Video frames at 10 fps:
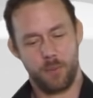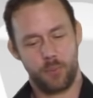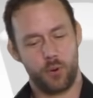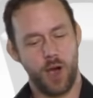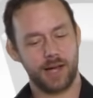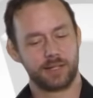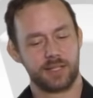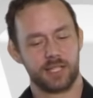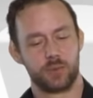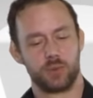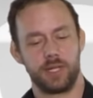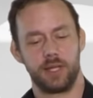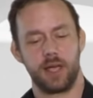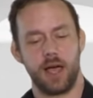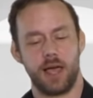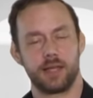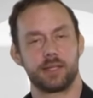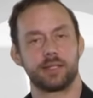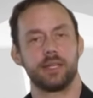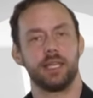Practice this routine, guys.
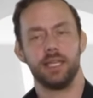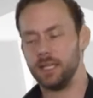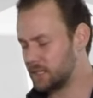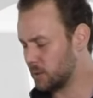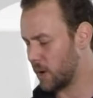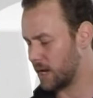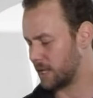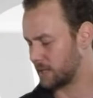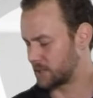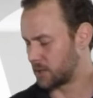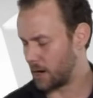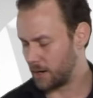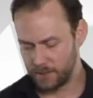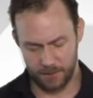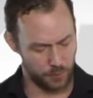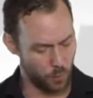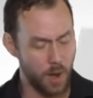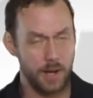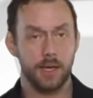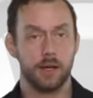It's an easy way to get started if you
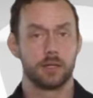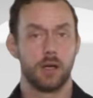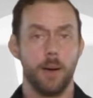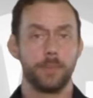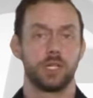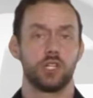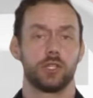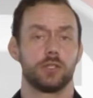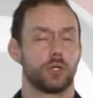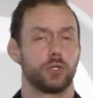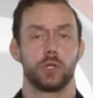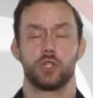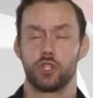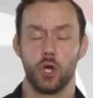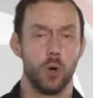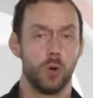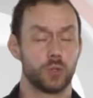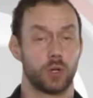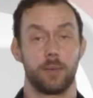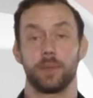want to get into competitions or doing shows
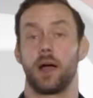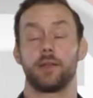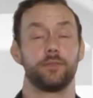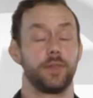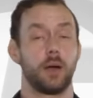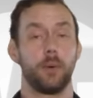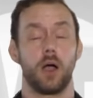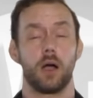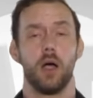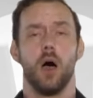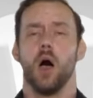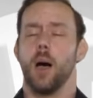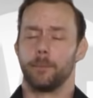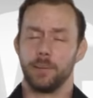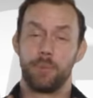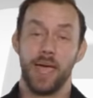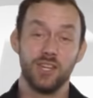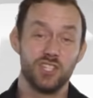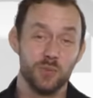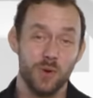or get behind a Flair bar. Be
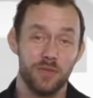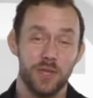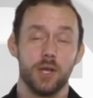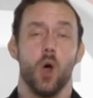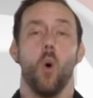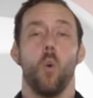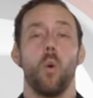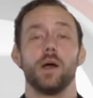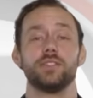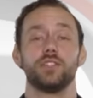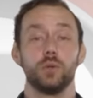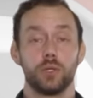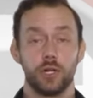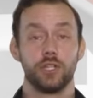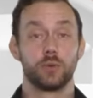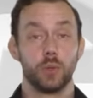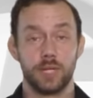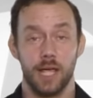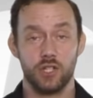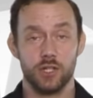patient with it. Once you learn your
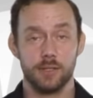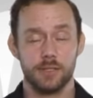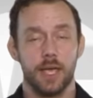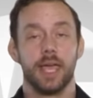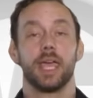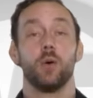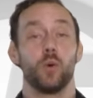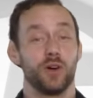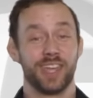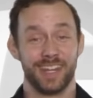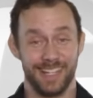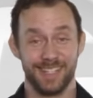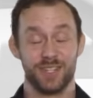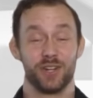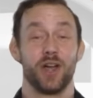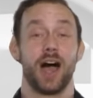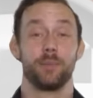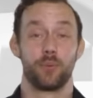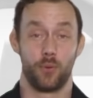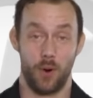rotations, it will get easier, I
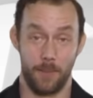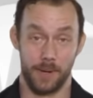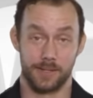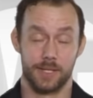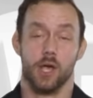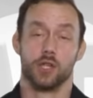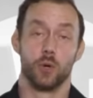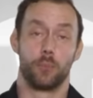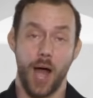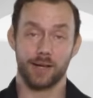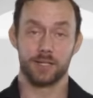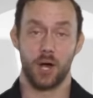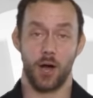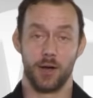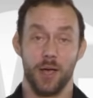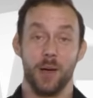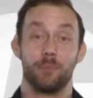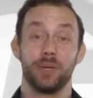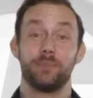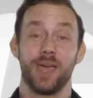promise. So practice hard,
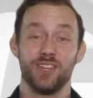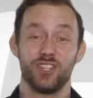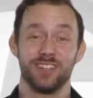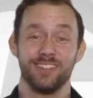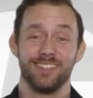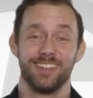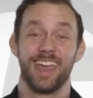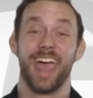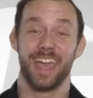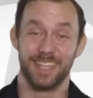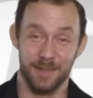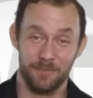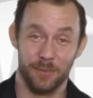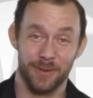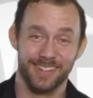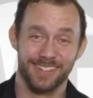be patient, and keep flipping.